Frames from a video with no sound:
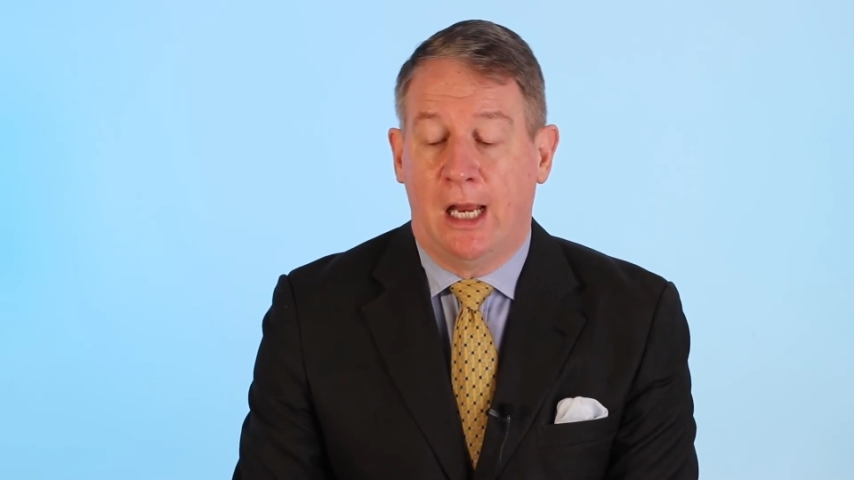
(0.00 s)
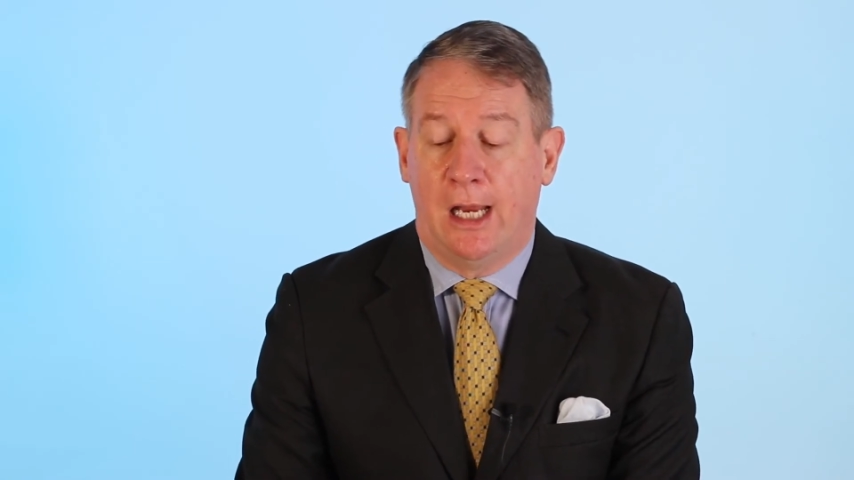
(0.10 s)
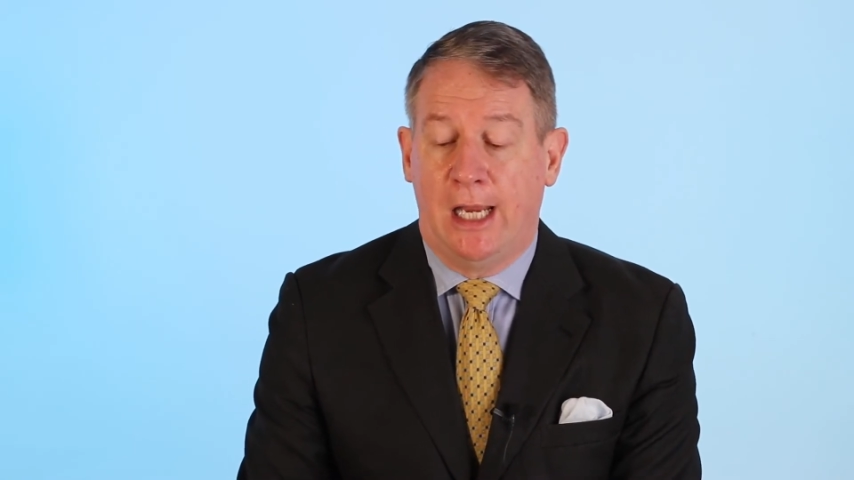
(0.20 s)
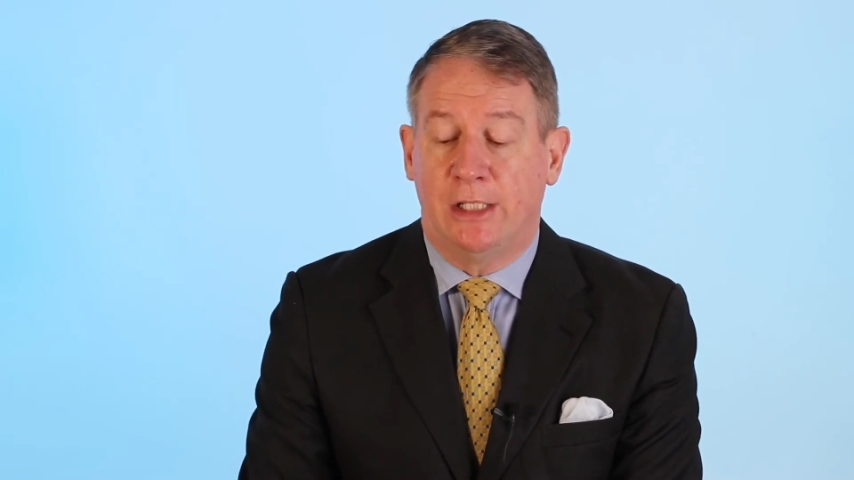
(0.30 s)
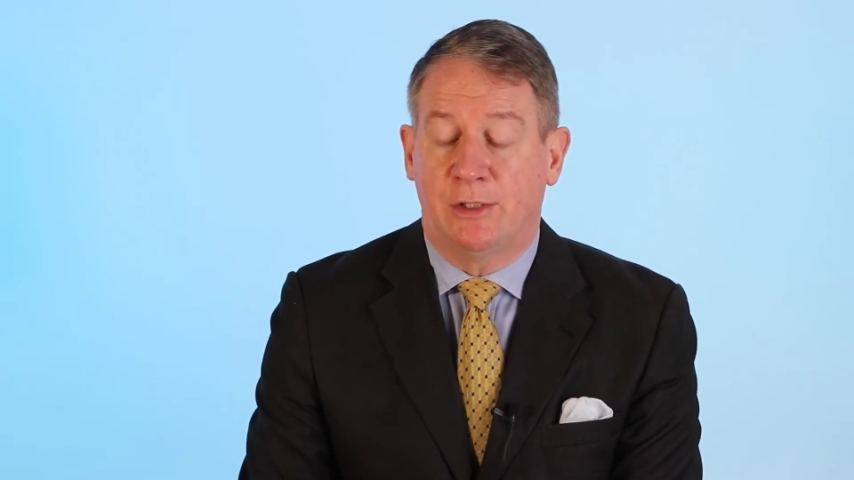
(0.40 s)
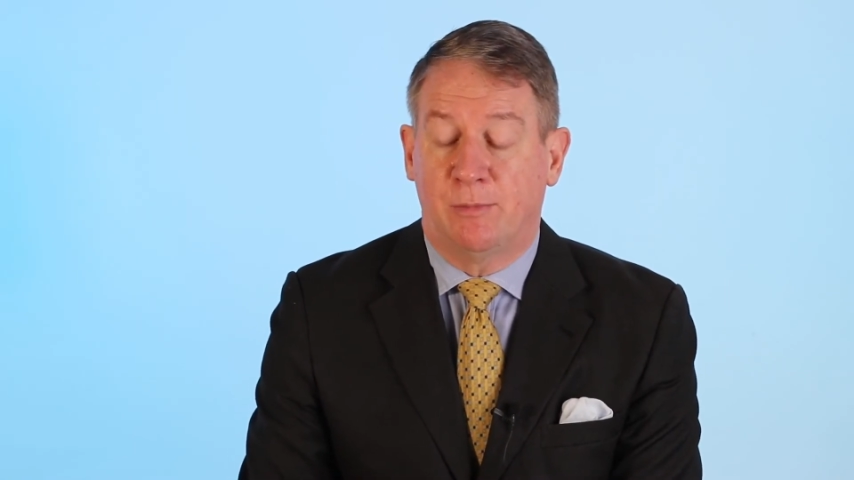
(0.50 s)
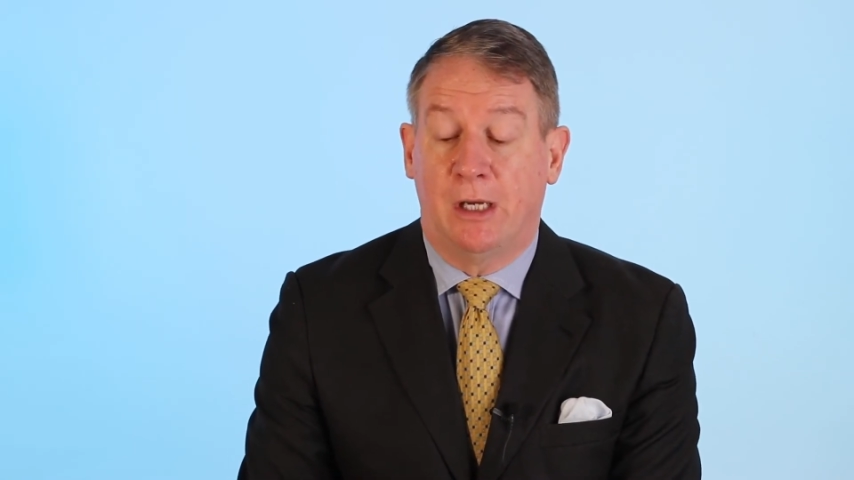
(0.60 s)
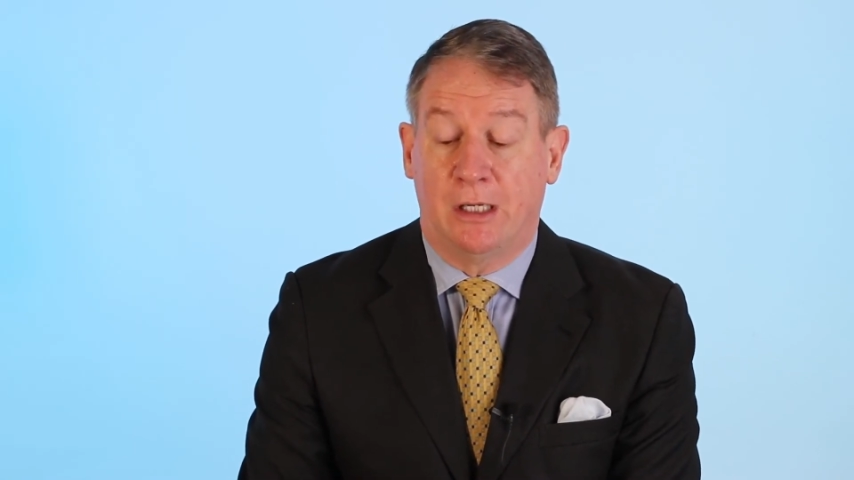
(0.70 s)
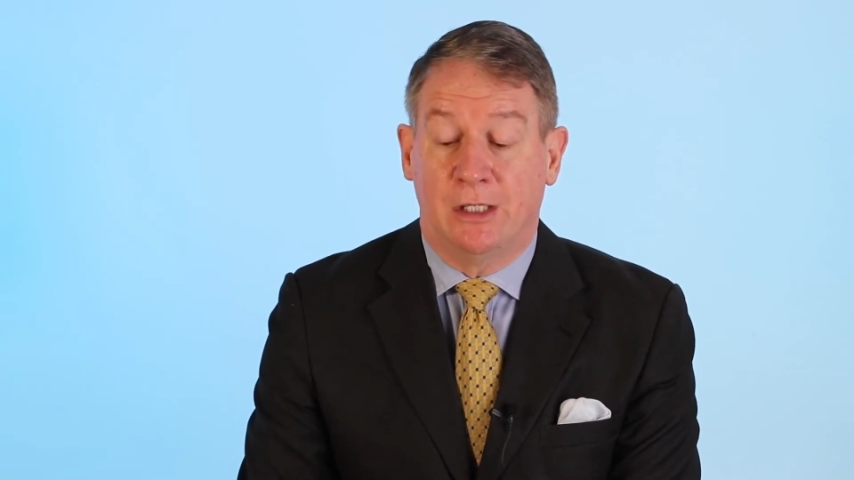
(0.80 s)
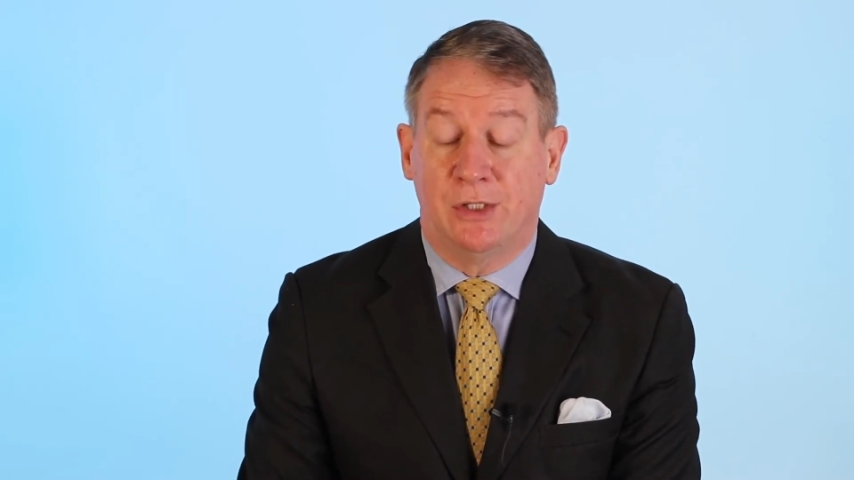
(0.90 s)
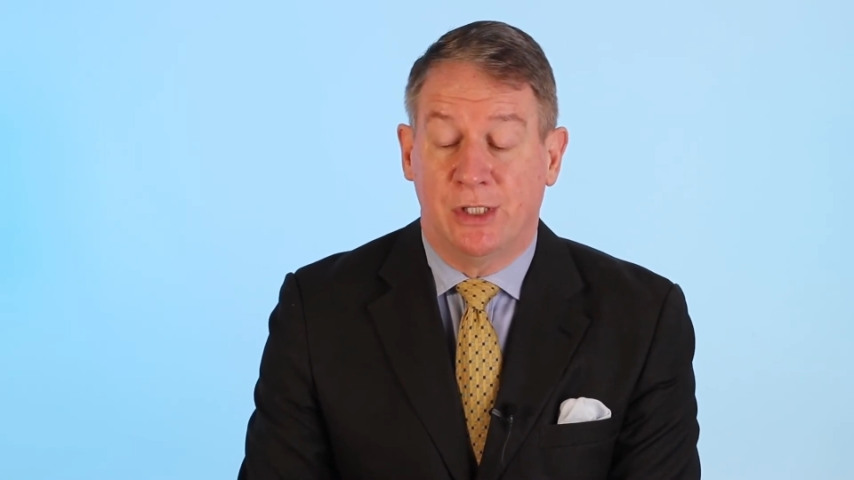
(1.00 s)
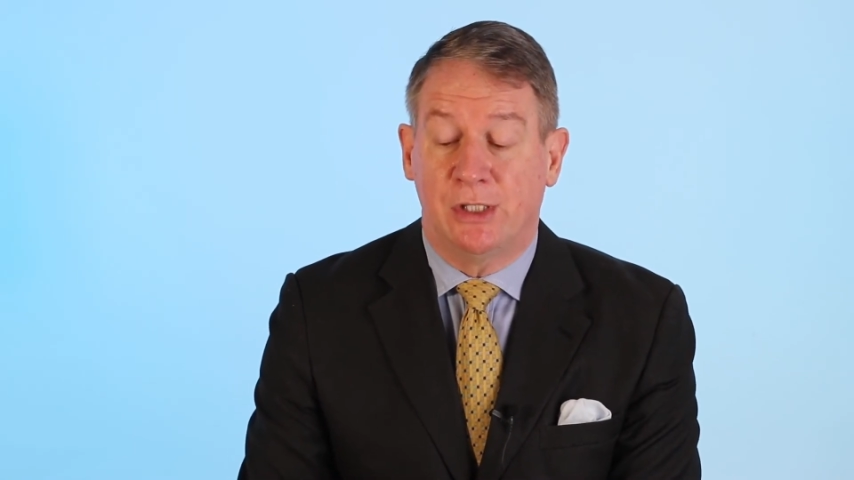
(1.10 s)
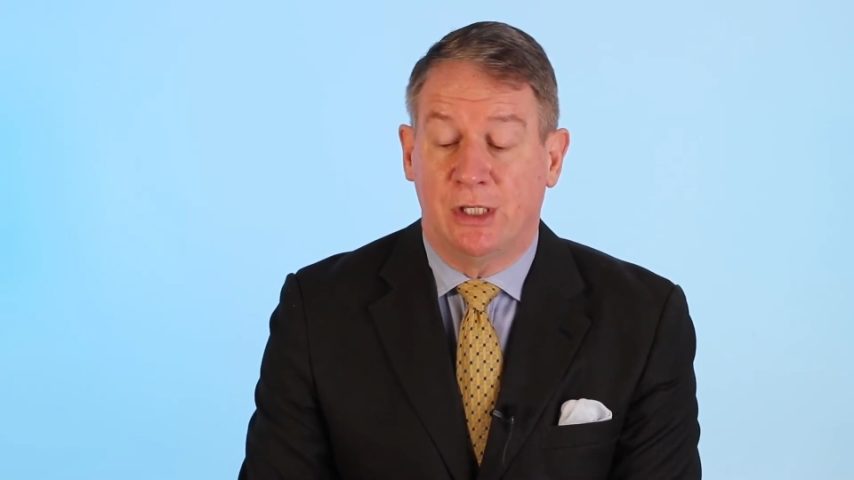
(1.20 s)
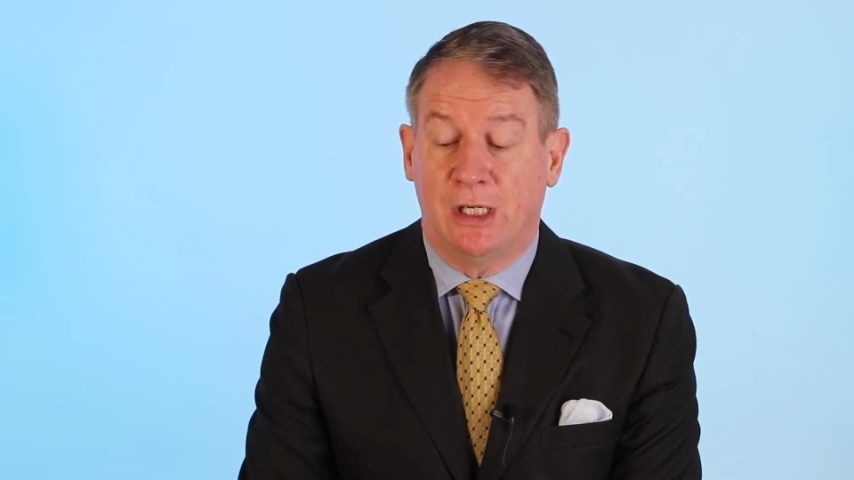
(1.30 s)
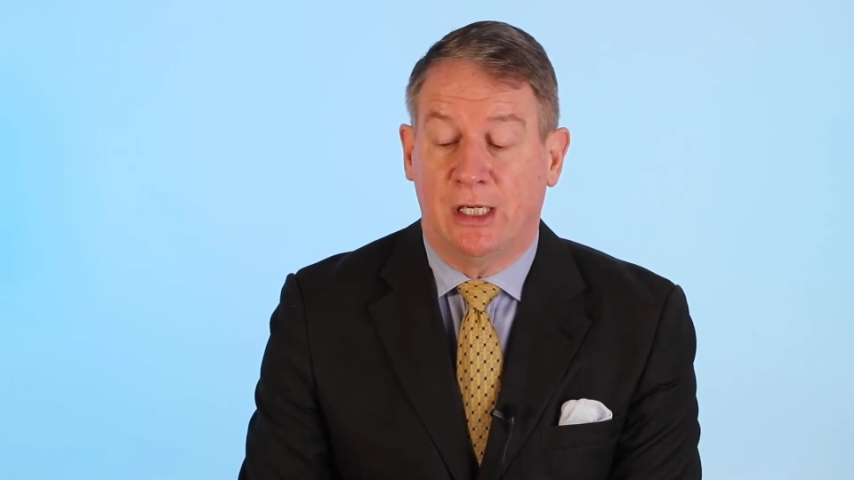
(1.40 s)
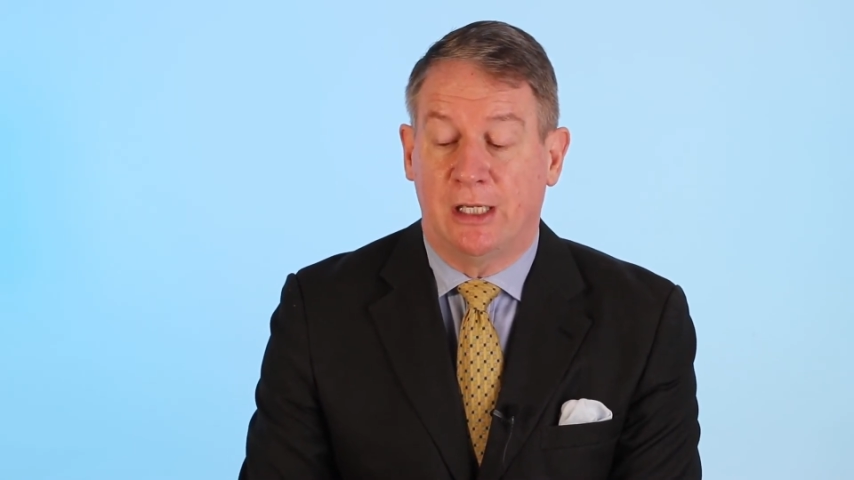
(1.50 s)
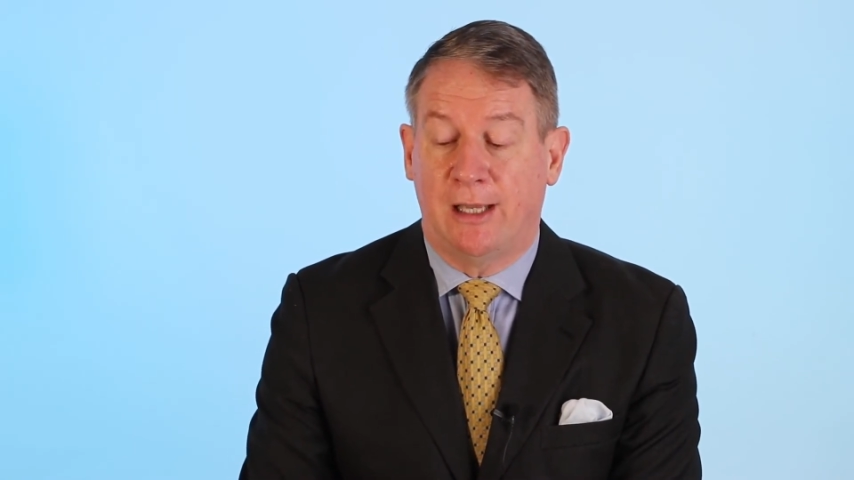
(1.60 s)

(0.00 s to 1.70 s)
has consistently